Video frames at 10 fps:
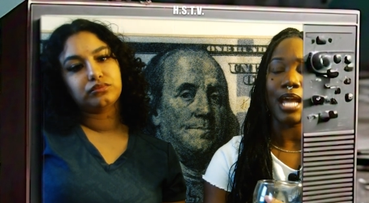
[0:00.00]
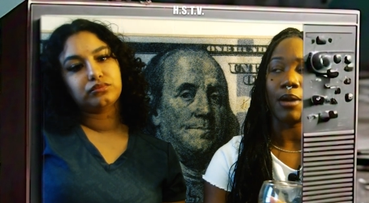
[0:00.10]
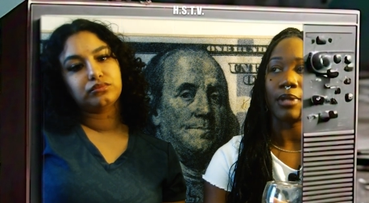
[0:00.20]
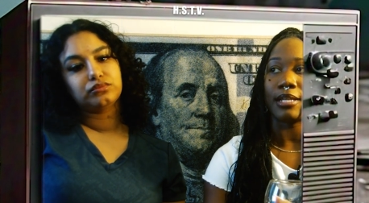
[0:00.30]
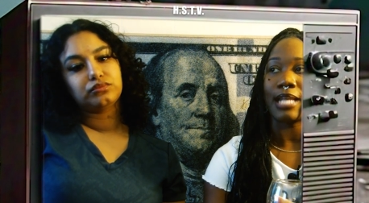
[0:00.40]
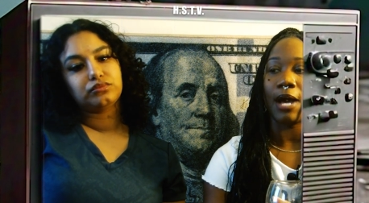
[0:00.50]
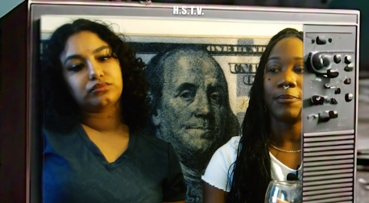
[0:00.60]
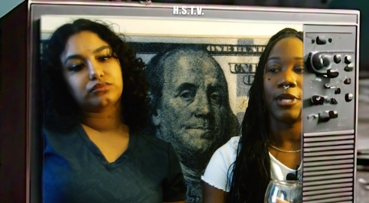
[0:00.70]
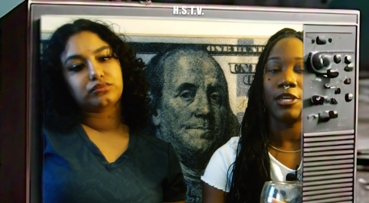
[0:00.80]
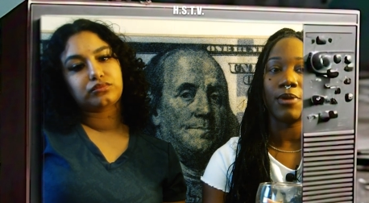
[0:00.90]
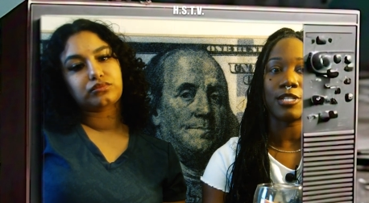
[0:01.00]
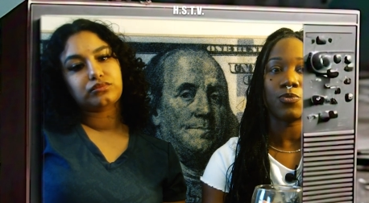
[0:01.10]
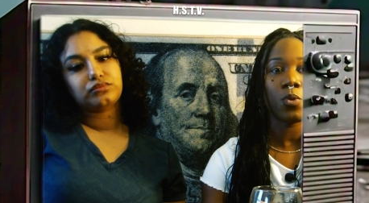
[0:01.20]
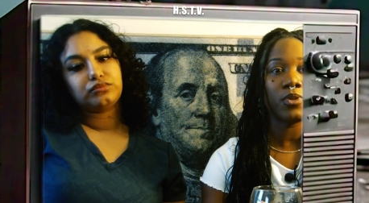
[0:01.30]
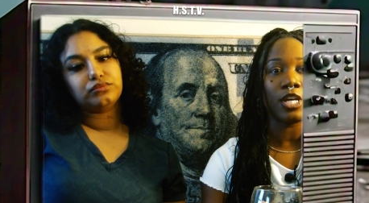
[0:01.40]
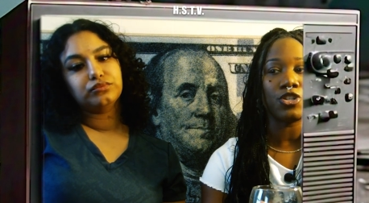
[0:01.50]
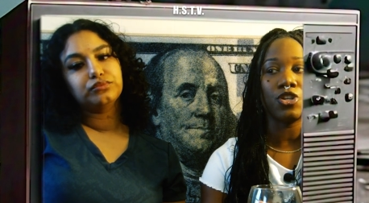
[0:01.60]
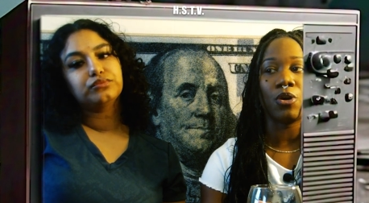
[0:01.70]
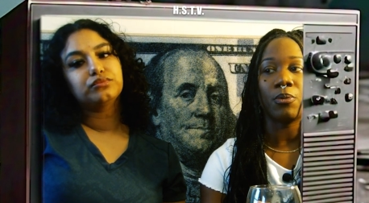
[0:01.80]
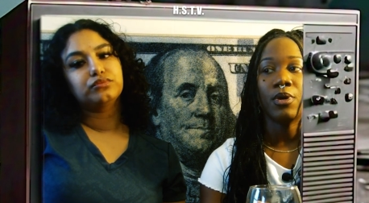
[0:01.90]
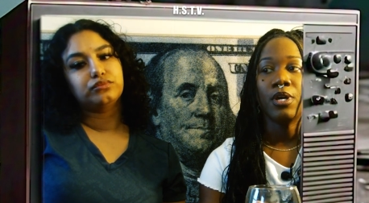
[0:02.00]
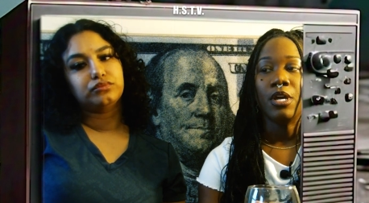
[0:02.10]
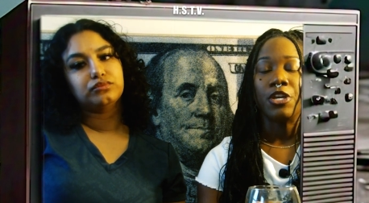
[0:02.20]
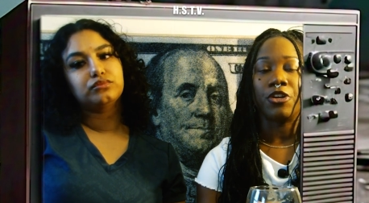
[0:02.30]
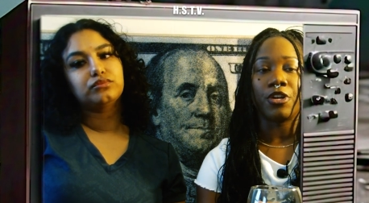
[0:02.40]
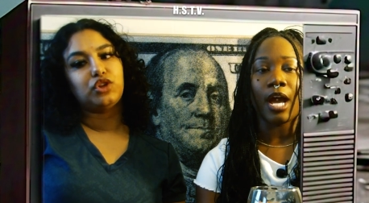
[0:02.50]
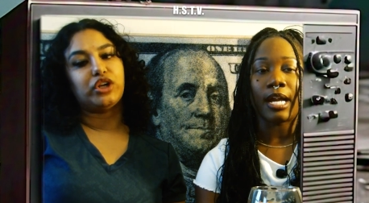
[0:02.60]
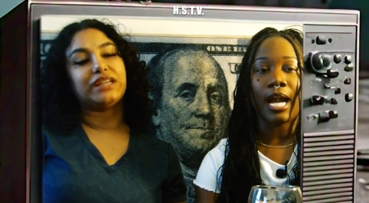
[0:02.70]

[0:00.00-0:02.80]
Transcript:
Speaker 1: downplay you as a woman that you don't. You're not